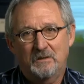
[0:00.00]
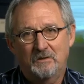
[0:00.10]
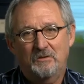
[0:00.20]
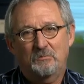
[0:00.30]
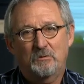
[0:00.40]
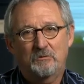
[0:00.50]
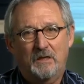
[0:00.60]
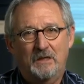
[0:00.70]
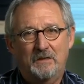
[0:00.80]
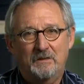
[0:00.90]
This is
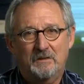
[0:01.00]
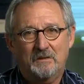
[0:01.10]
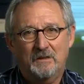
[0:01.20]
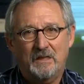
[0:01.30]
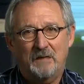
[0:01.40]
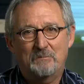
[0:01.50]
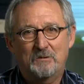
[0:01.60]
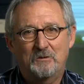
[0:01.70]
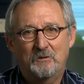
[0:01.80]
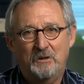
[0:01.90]
providing an
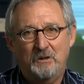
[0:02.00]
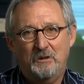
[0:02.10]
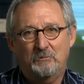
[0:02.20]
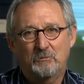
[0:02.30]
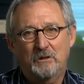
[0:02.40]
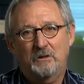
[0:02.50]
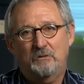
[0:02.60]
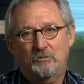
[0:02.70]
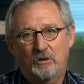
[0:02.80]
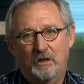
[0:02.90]
opportunity to really
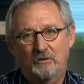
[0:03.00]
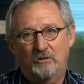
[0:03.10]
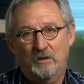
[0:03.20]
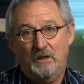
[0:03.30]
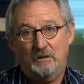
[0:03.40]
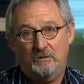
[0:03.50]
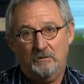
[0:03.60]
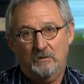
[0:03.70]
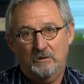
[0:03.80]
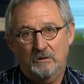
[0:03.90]
translate
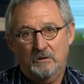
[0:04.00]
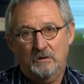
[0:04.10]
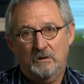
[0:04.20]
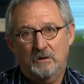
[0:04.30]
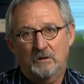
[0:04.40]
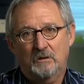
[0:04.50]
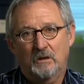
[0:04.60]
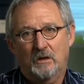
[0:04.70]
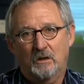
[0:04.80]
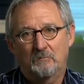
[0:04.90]

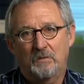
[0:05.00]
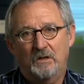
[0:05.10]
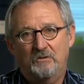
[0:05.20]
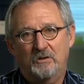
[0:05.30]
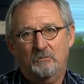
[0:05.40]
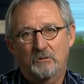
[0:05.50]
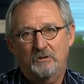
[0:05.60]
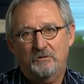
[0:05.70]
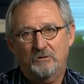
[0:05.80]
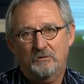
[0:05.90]
our basic
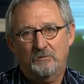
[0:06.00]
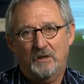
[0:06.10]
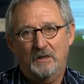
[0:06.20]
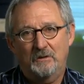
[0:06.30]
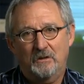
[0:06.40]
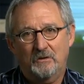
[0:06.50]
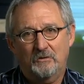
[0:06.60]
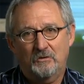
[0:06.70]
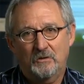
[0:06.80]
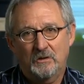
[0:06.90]
research
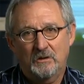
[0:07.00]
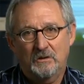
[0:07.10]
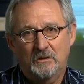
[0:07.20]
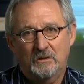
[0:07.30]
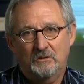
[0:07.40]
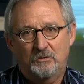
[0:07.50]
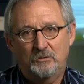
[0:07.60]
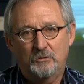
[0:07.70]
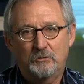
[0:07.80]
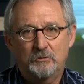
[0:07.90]
findings
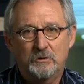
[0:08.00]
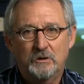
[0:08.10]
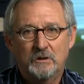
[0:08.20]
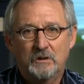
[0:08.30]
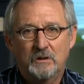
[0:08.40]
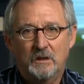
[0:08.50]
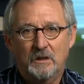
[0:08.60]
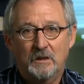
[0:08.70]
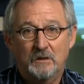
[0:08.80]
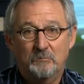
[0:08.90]
into
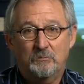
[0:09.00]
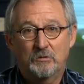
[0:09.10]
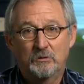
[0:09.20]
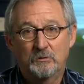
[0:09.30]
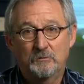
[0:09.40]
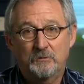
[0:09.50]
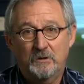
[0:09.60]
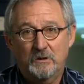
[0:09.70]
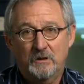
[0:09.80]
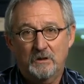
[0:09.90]
uh, improved
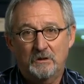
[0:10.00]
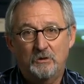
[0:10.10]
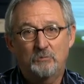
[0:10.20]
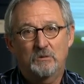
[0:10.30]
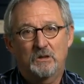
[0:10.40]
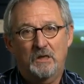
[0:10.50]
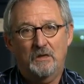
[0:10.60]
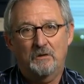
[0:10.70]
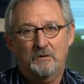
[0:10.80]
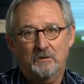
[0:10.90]
human
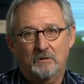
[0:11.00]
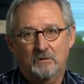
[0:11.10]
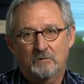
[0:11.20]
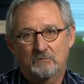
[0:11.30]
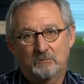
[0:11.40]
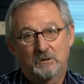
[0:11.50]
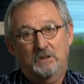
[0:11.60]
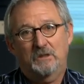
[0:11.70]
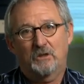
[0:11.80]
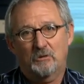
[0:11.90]
health
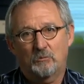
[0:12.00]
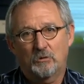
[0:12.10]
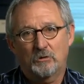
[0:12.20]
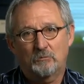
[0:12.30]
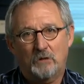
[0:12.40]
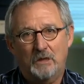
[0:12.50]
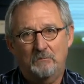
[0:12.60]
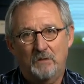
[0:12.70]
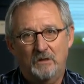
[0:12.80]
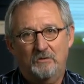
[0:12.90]
really on a worldwide
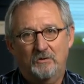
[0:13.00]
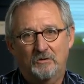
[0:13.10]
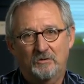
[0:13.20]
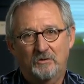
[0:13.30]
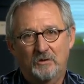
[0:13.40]
basis.